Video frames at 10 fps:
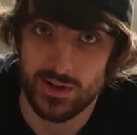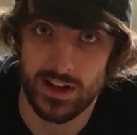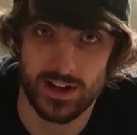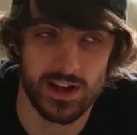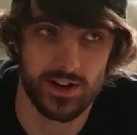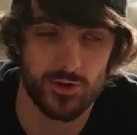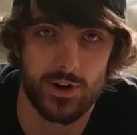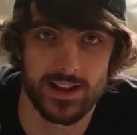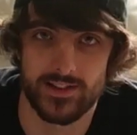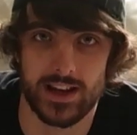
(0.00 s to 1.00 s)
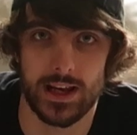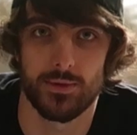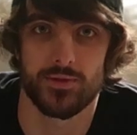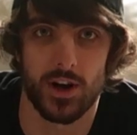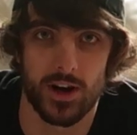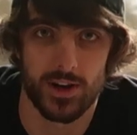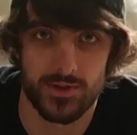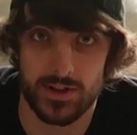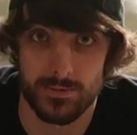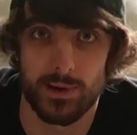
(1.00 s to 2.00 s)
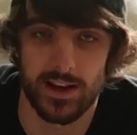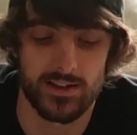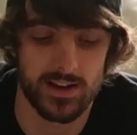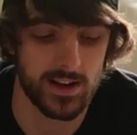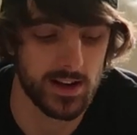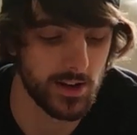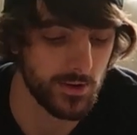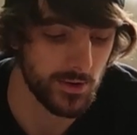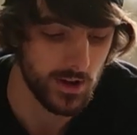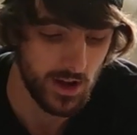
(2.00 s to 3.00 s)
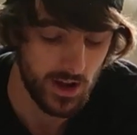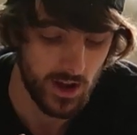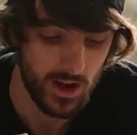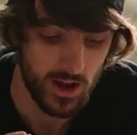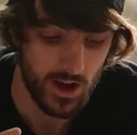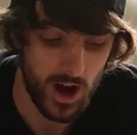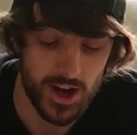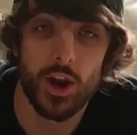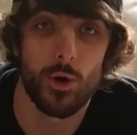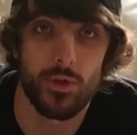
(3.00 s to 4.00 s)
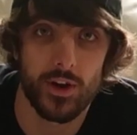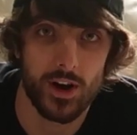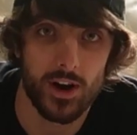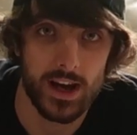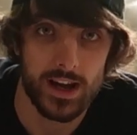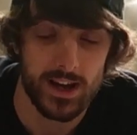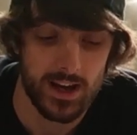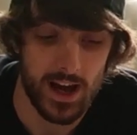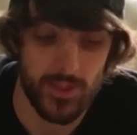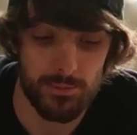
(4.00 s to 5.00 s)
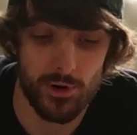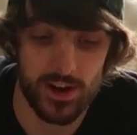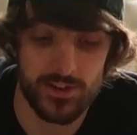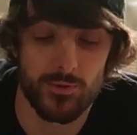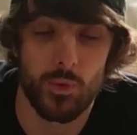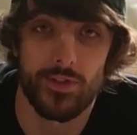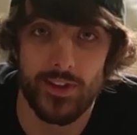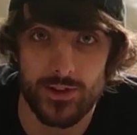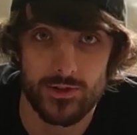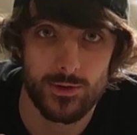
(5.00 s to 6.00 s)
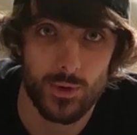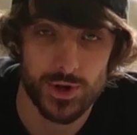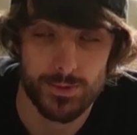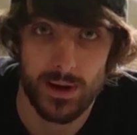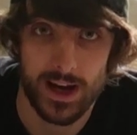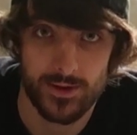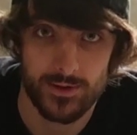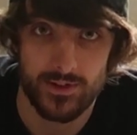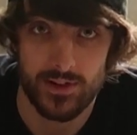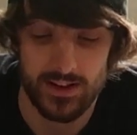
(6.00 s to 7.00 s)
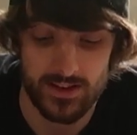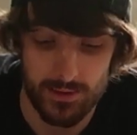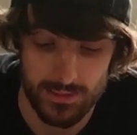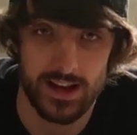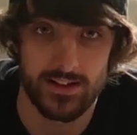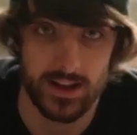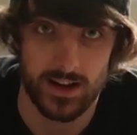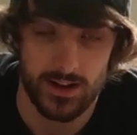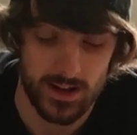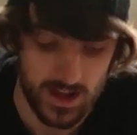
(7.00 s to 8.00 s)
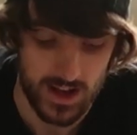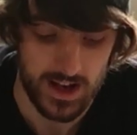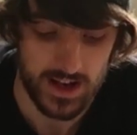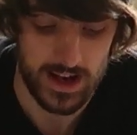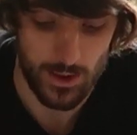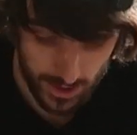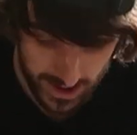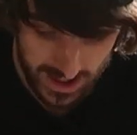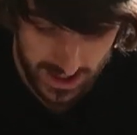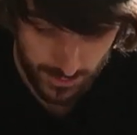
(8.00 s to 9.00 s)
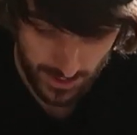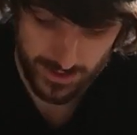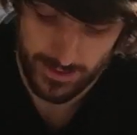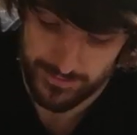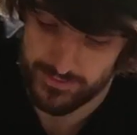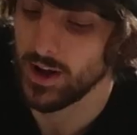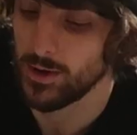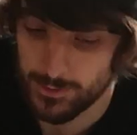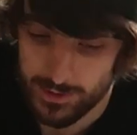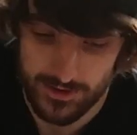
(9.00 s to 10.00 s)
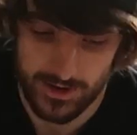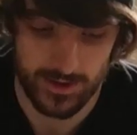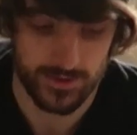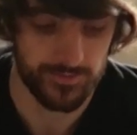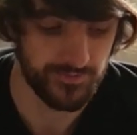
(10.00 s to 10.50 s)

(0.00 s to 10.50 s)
In the grand scheme of cars, it's basically new. I know the guy, and the price of £1,200 is amazing. Now what it came with, I'll spin it around.